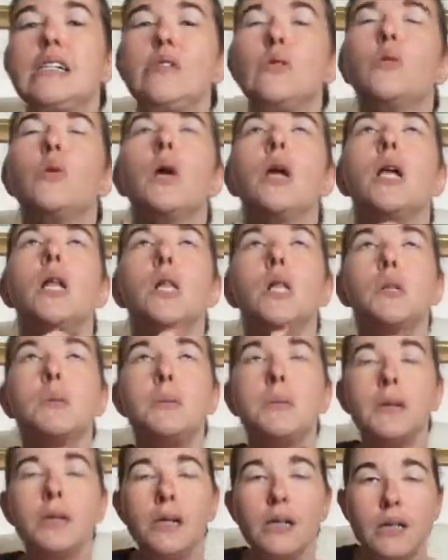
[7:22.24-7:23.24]

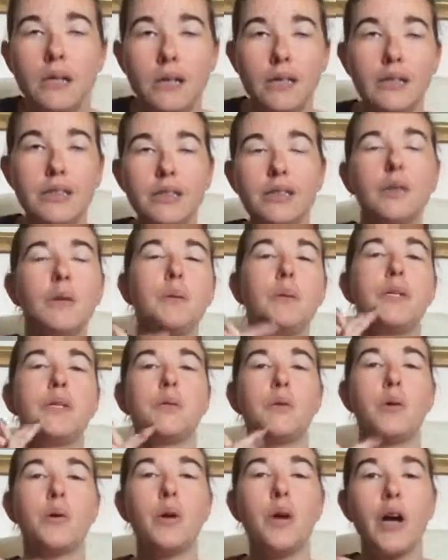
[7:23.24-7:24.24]
realm. I went
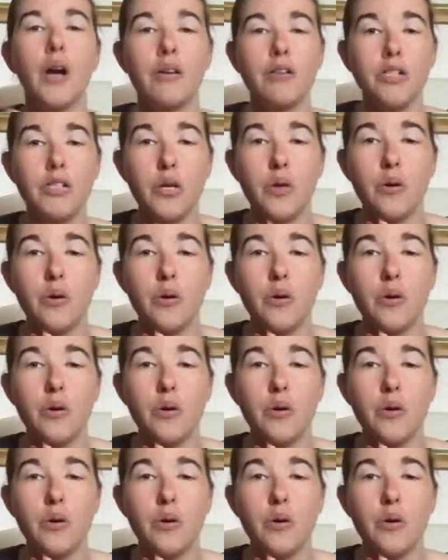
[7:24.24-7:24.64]
to a craft